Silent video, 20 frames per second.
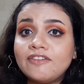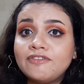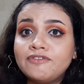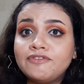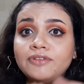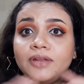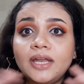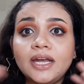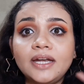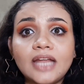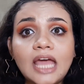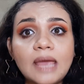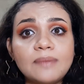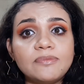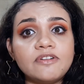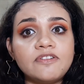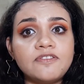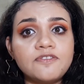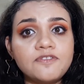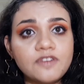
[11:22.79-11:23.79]
every
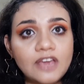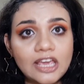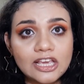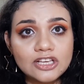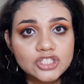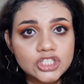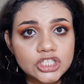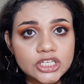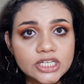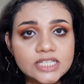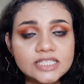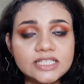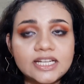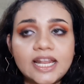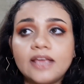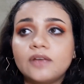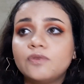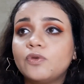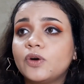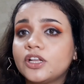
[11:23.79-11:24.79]
type of
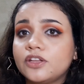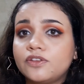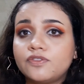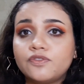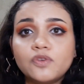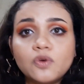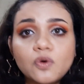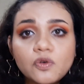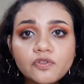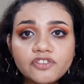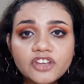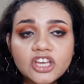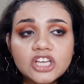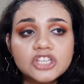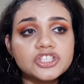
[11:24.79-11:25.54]
facials like what is food